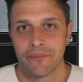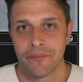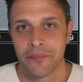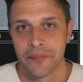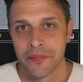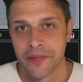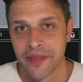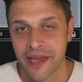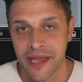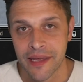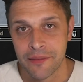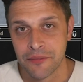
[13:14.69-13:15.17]

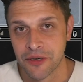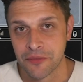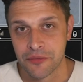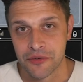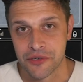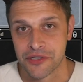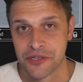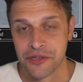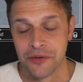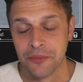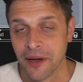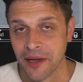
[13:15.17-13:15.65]
Game number
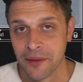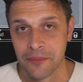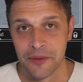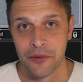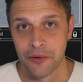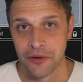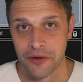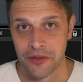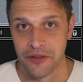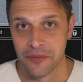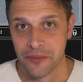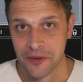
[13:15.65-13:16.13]
2 might be
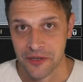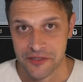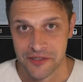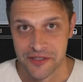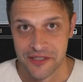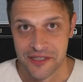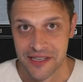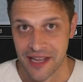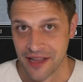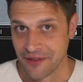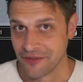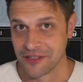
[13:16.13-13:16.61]
one of the
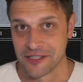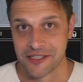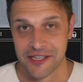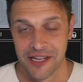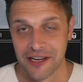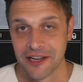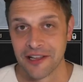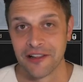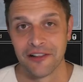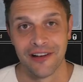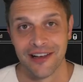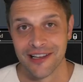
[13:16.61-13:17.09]
most
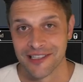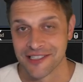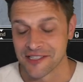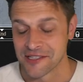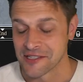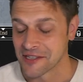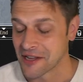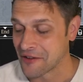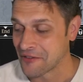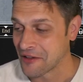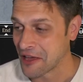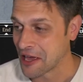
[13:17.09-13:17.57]
devastating
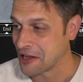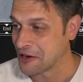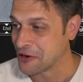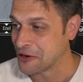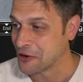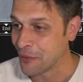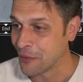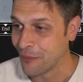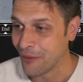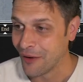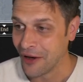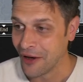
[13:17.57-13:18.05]
losses I've had in
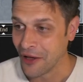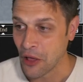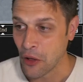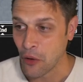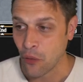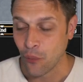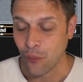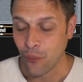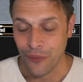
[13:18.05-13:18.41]
a while.